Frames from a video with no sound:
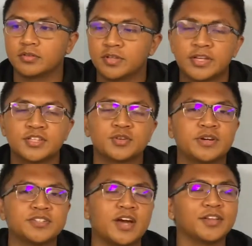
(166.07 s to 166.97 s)
it's
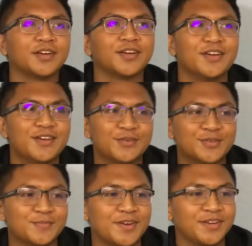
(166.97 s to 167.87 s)
crazy how like it
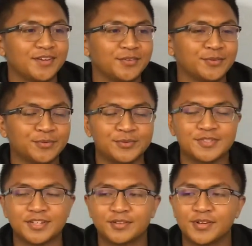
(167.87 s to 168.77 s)
was
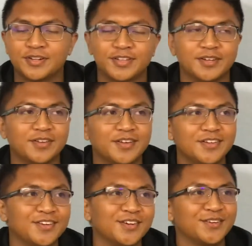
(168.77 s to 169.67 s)
created like
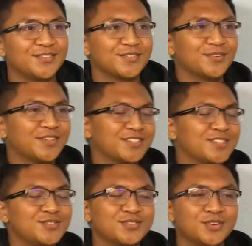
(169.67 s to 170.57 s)
years ago, like
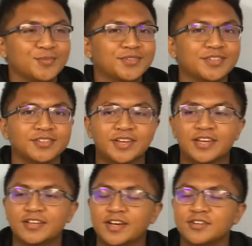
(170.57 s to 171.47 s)
centuries ago, but then like
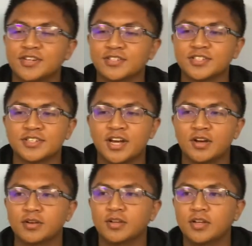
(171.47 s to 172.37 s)
it kind of translates
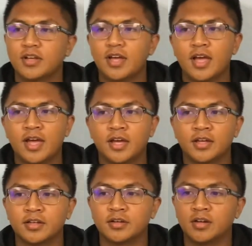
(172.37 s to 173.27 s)
now.
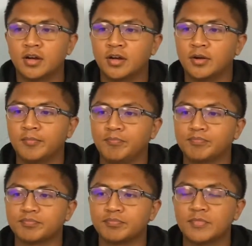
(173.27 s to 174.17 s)
And
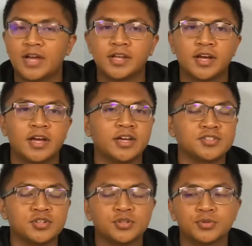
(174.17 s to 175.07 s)
I
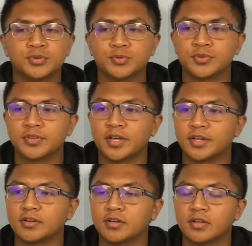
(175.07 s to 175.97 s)
struggle with
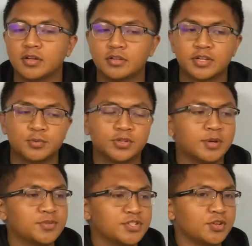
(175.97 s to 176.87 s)
like when it
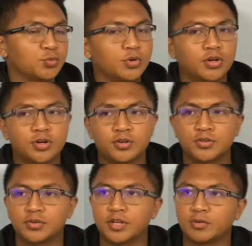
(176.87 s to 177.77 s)
comes to self-worth
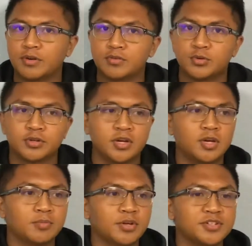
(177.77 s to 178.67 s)
or like whatever's going
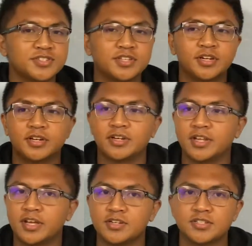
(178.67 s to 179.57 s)
on, but just at the end of the
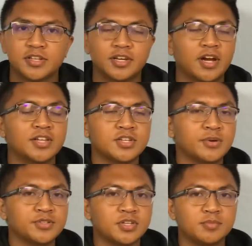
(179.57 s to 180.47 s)
day, just like God's
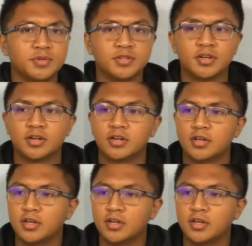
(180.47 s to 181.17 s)
always going to be there.